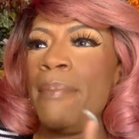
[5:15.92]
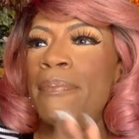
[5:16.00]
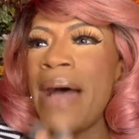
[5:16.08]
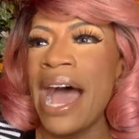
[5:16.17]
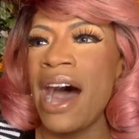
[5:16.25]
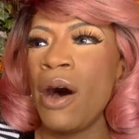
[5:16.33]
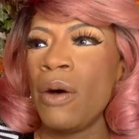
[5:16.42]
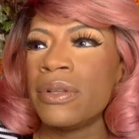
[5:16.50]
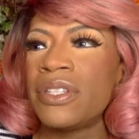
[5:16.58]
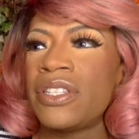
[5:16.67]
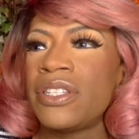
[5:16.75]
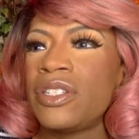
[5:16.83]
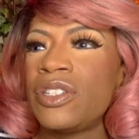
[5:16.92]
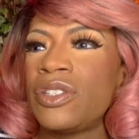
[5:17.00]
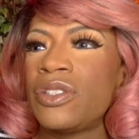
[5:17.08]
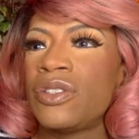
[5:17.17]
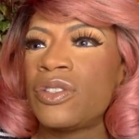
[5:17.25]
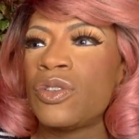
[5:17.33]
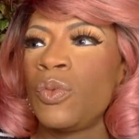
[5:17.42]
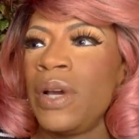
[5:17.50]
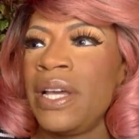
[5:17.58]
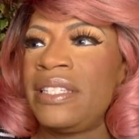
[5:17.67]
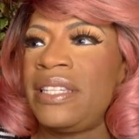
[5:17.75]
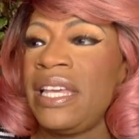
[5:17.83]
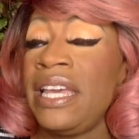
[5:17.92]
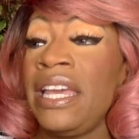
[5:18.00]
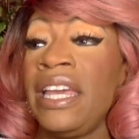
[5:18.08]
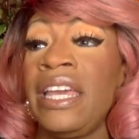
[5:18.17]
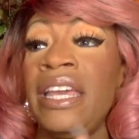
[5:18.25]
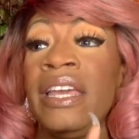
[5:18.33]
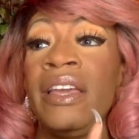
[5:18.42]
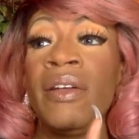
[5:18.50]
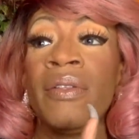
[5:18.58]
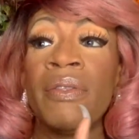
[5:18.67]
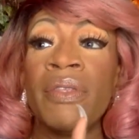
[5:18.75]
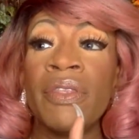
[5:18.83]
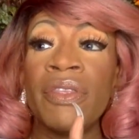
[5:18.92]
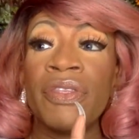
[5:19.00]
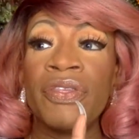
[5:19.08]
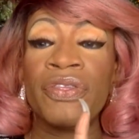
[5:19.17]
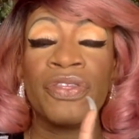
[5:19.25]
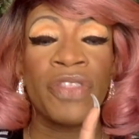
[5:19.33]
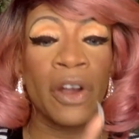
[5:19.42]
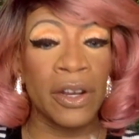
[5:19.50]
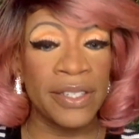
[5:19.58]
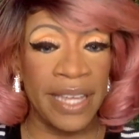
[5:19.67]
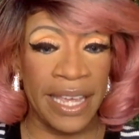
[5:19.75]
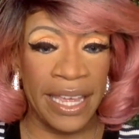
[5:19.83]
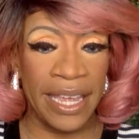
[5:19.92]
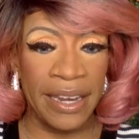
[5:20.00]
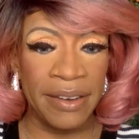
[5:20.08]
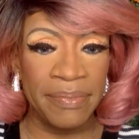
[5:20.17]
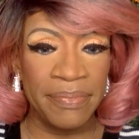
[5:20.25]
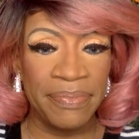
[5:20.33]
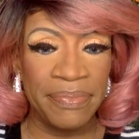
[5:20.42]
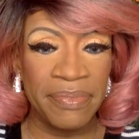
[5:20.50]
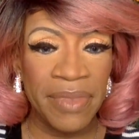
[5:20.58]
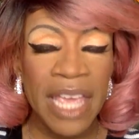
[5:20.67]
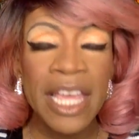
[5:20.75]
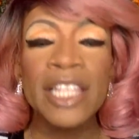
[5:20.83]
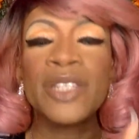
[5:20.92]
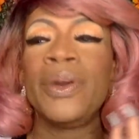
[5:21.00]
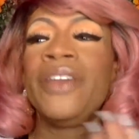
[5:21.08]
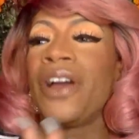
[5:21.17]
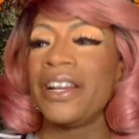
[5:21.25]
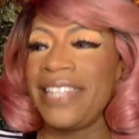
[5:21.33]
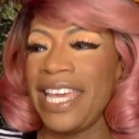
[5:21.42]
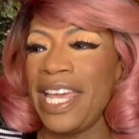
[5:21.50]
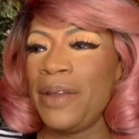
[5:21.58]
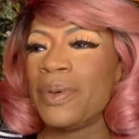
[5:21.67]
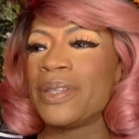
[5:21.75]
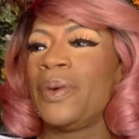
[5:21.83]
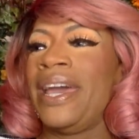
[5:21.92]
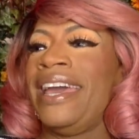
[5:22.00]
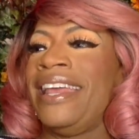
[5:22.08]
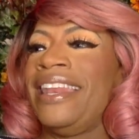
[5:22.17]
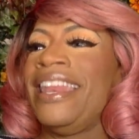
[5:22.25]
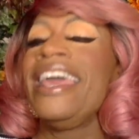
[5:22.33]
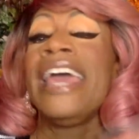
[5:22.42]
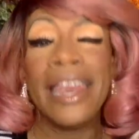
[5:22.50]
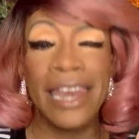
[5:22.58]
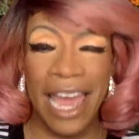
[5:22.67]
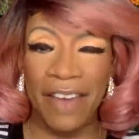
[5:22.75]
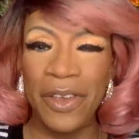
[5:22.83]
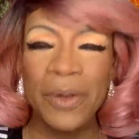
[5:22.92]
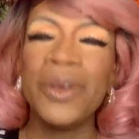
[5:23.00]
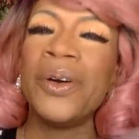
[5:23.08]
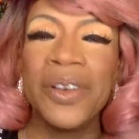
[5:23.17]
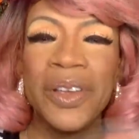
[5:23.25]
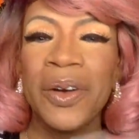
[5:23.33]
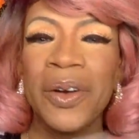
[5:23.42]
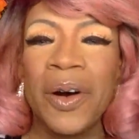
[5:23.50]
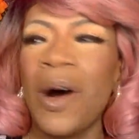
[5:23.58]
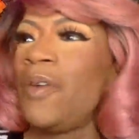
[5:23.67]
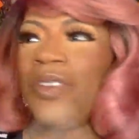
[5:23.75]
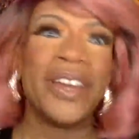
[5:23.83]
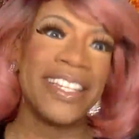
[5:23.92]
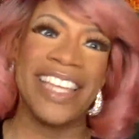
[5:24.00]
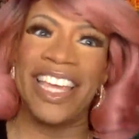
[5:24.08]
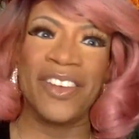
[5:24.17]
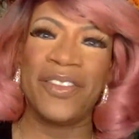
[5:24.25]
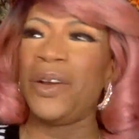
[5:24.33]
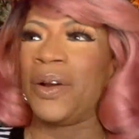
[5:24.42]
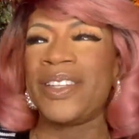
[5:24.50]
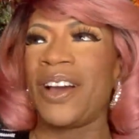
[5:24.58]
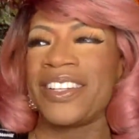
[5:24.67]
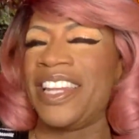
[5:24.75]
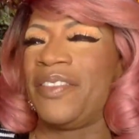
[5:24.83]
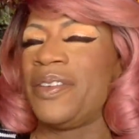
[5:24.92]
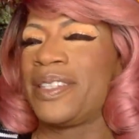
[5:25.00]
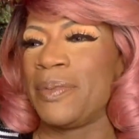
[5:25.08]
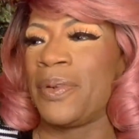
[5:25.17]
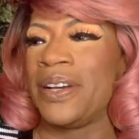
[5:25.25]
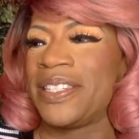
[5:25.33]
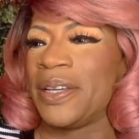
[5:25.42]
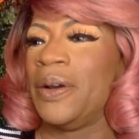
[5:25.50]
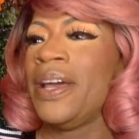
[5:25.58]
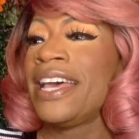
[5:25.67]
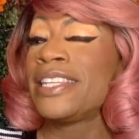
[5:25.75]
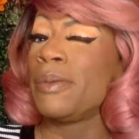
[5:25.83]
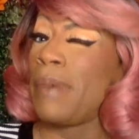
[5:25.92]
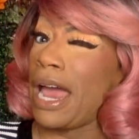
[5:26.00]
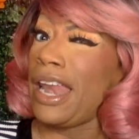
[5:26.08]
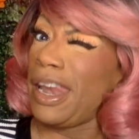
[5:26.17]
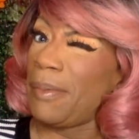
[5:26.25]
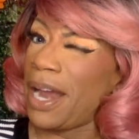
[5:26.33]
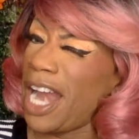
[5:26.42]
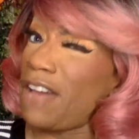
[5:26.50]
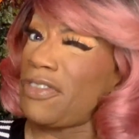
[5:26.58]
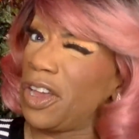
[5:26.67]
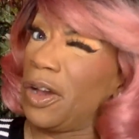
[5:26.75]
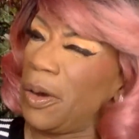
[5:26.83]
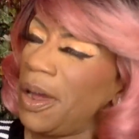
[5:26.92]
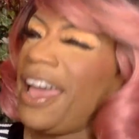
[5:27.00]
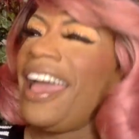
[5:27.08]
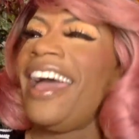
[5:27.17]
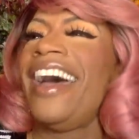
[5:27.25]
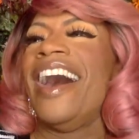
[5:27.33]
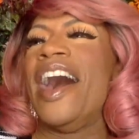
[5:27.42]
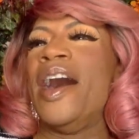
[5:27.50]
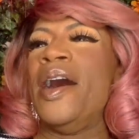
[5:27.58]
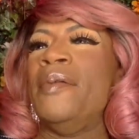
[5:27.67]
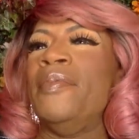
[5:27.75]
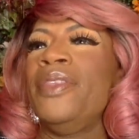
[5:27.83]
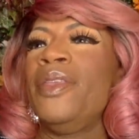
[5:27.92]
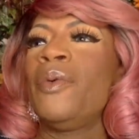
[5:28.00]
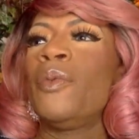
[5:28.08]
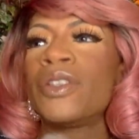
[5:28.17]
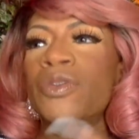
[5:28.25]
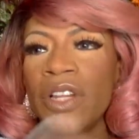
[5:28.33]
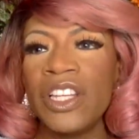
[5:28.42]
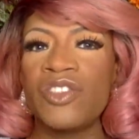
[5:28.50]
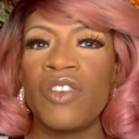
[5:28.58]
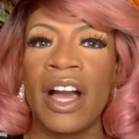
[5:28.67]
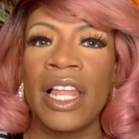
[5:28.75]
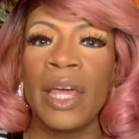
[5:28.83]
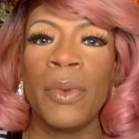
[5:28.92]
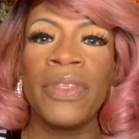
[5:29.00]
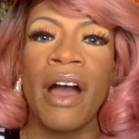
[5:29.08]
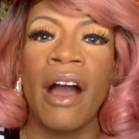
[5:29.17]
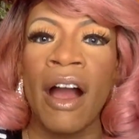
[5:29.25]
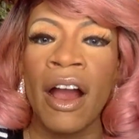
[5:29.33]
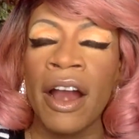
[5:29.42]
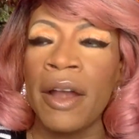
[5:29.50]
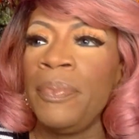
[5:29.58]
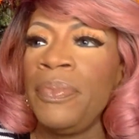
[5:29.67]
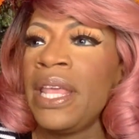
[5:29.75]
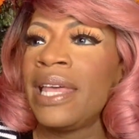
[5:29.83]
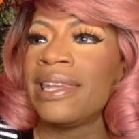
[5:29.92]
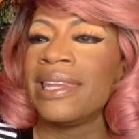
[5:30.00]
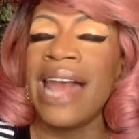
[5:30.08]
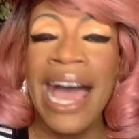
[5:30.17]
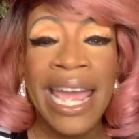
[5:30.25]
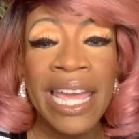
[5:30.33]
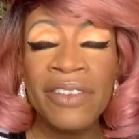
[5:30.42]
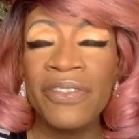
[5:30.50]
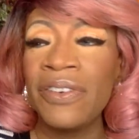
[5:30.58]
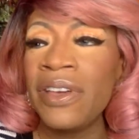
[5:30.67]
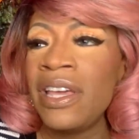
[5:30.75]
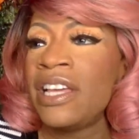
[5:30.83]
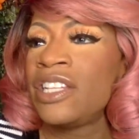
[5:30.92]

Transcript: about 2013. Okay. 2013 was when nephew. You'll, you'll hopefully you get to interview or talk to nephew at some point too. So my my nephew mm-hmm. um, was really struggling with art, life,